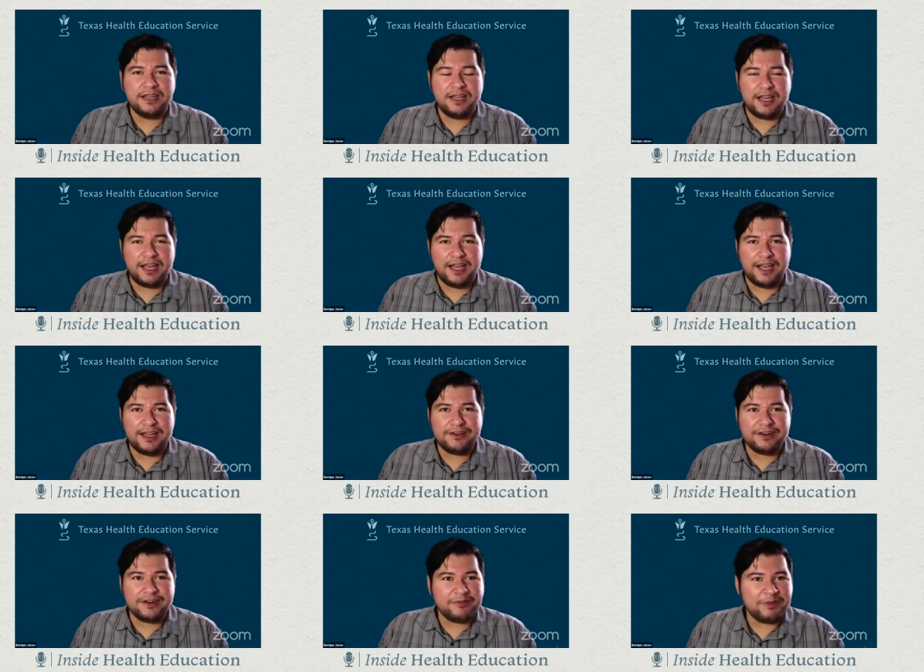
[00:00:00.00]
Uh,
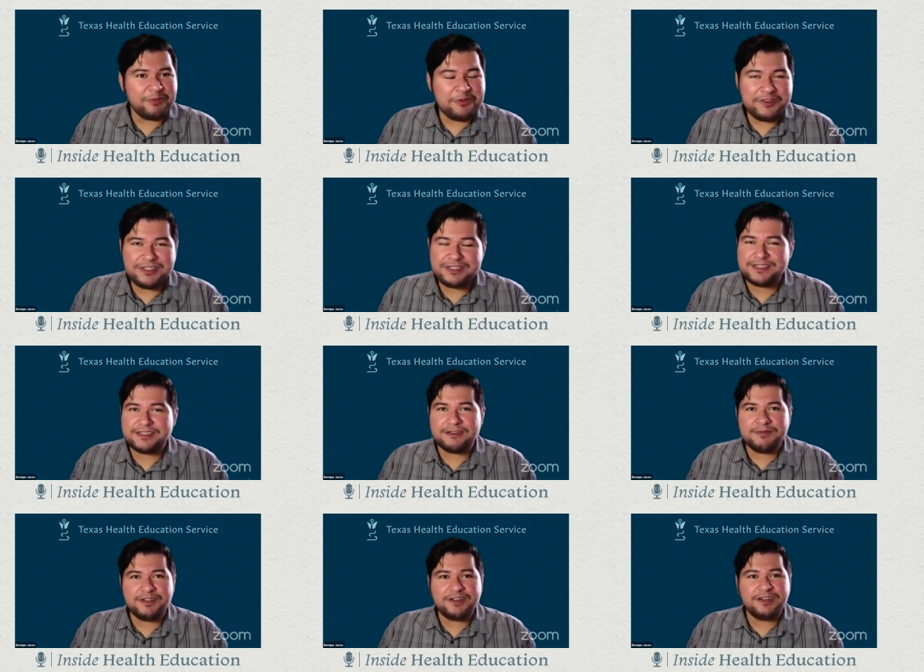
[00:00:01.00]
you're going to be moving to this
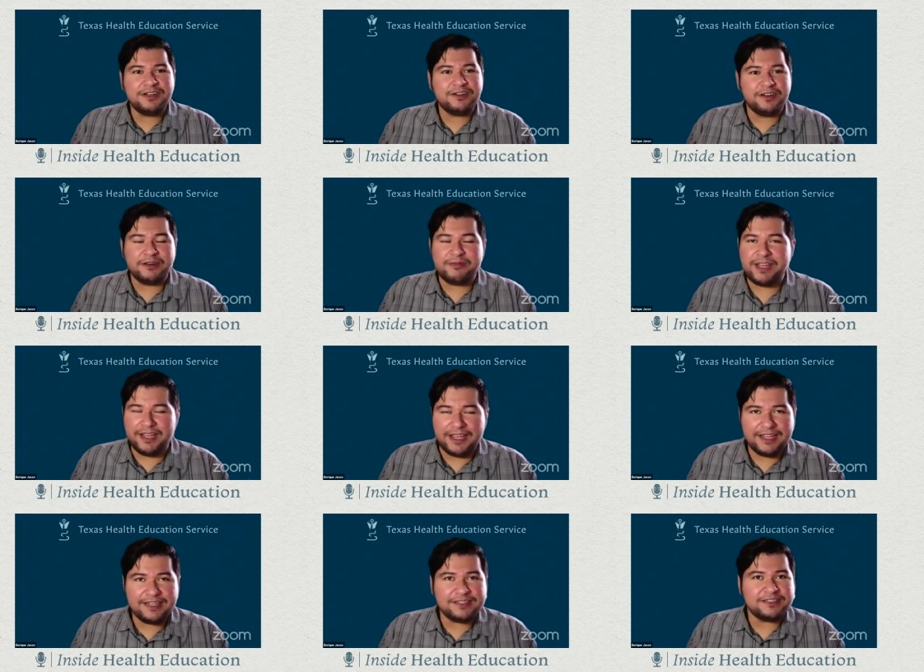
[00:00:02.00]
community, you're going to be
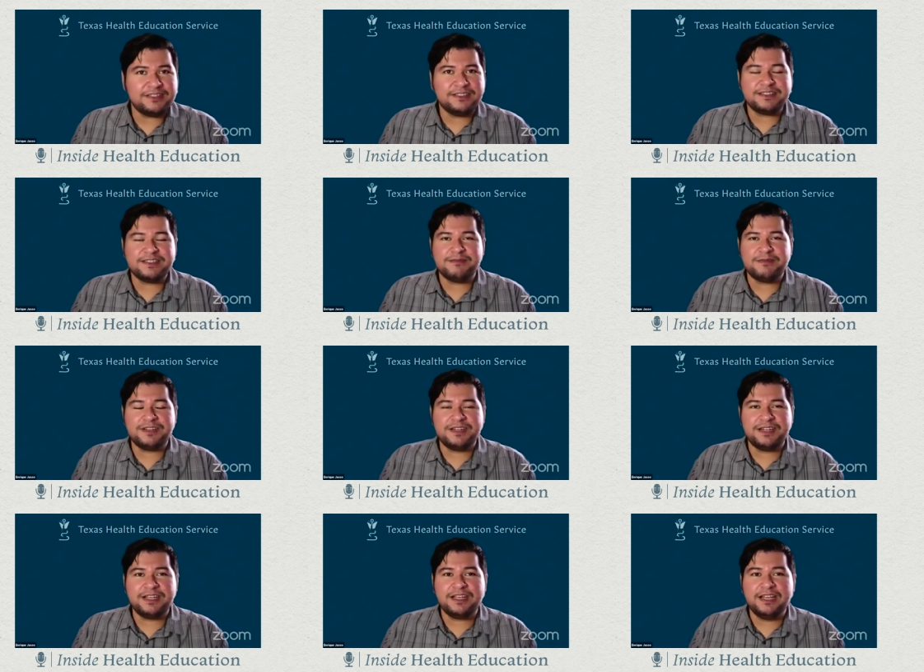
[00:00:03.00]
engaged in this
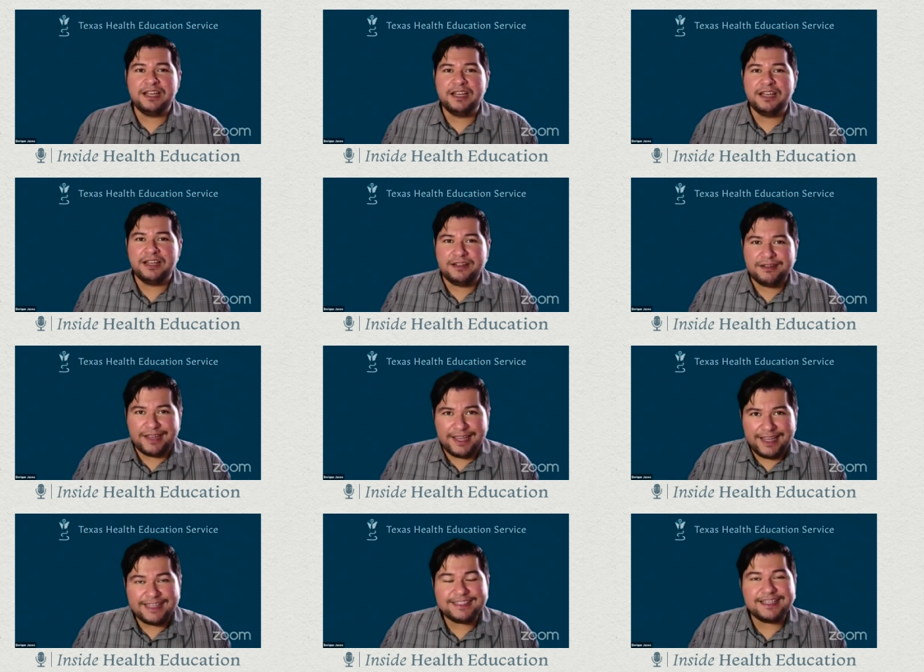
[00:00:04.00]
community.
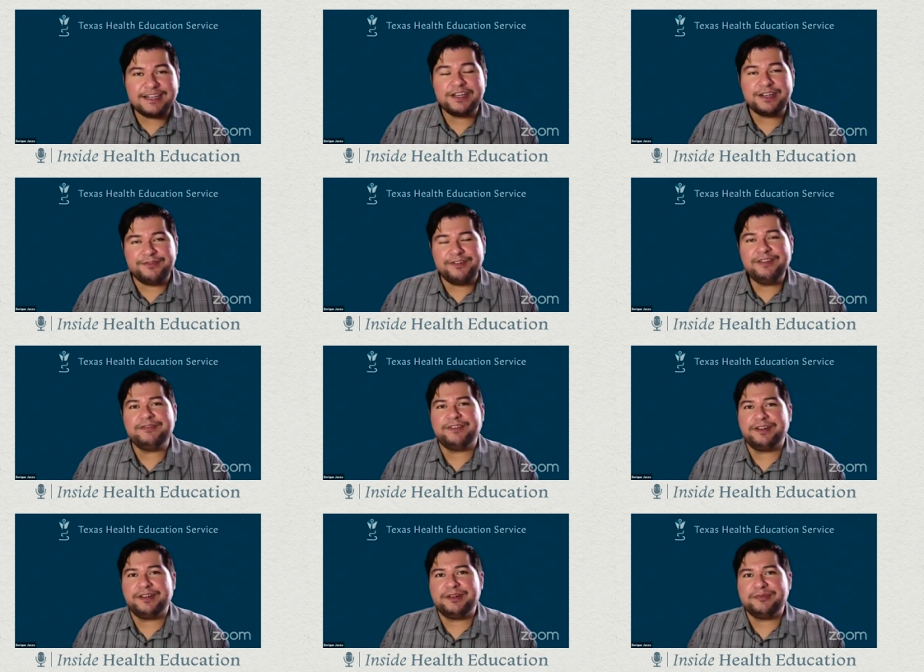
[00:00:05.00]
Is it a good fit
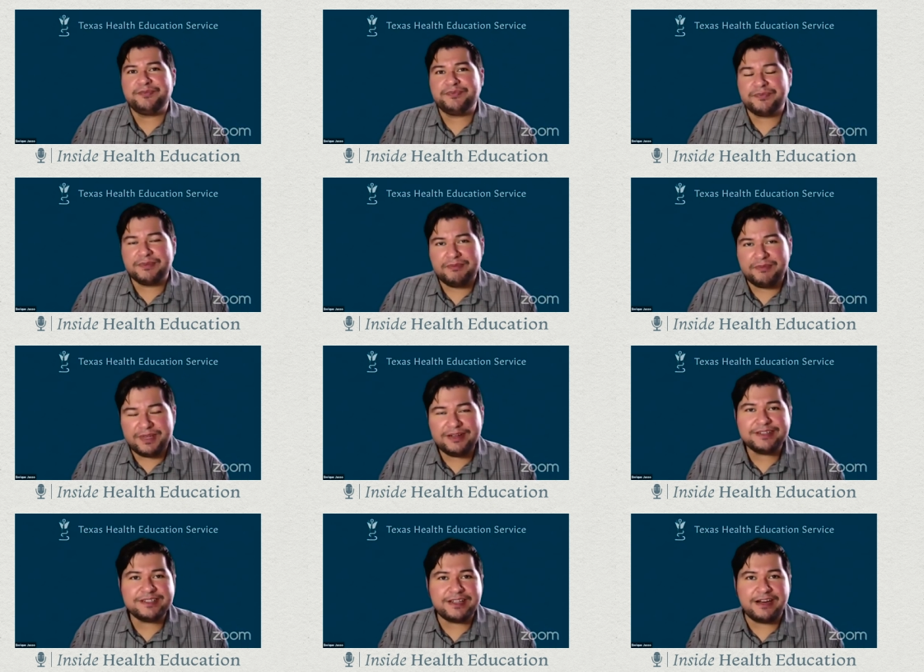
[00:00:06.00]
for you? be
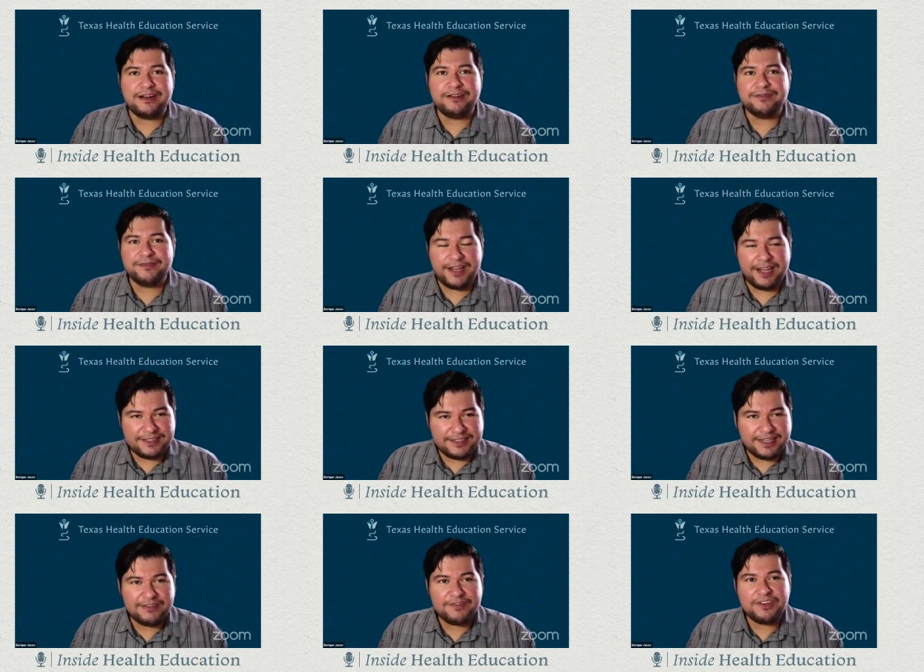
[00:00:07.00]
yourself and
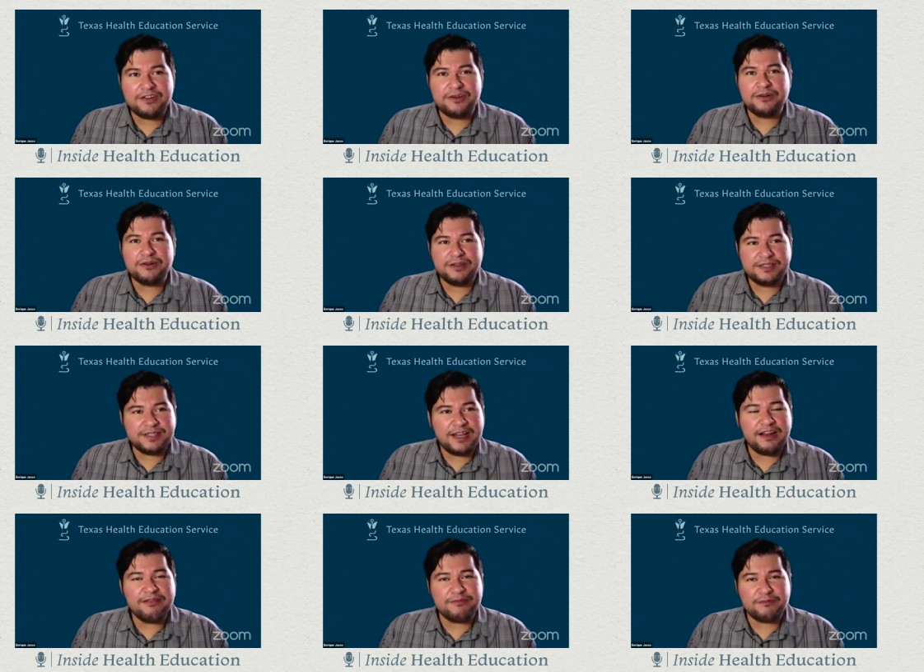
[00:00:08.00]
see if you see
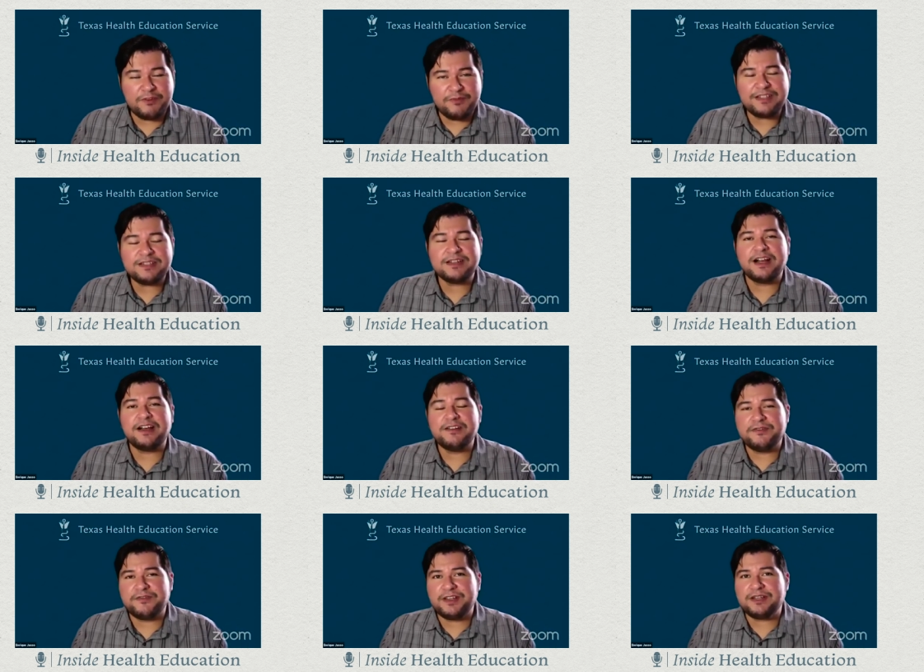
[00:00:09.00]
how reflect on how you
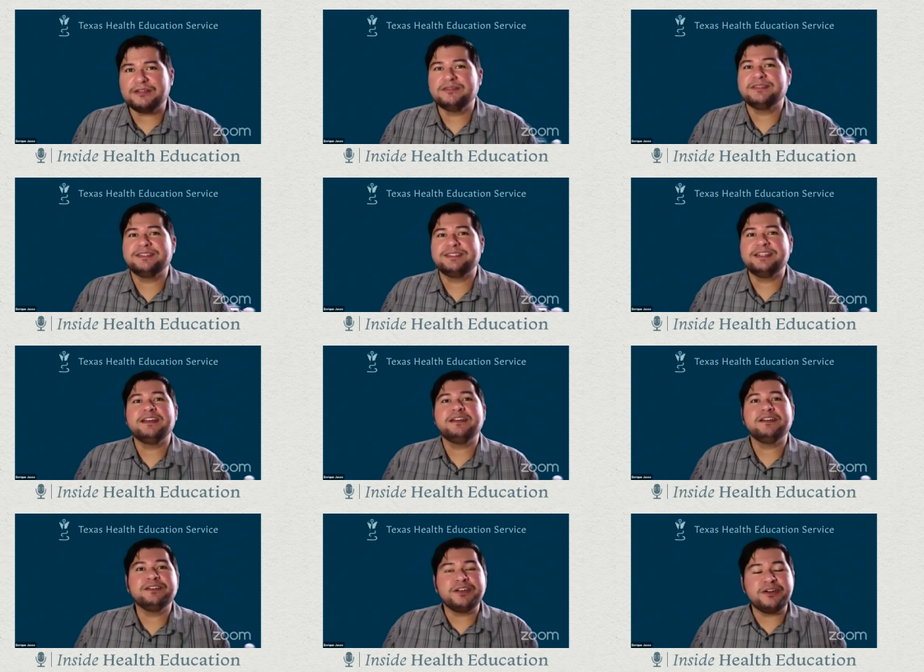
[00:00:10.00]
feel take
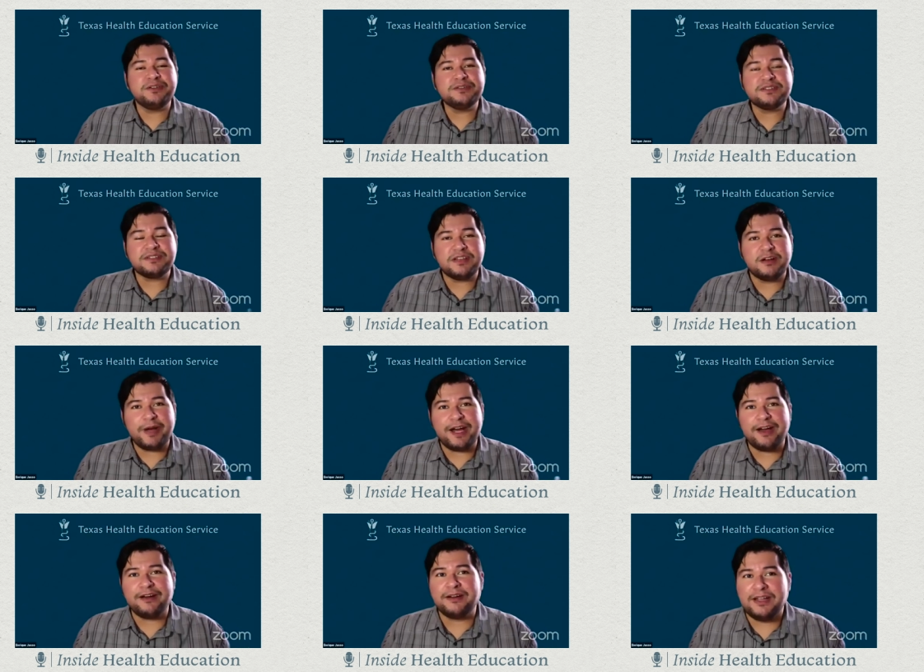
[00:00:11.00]
good notes about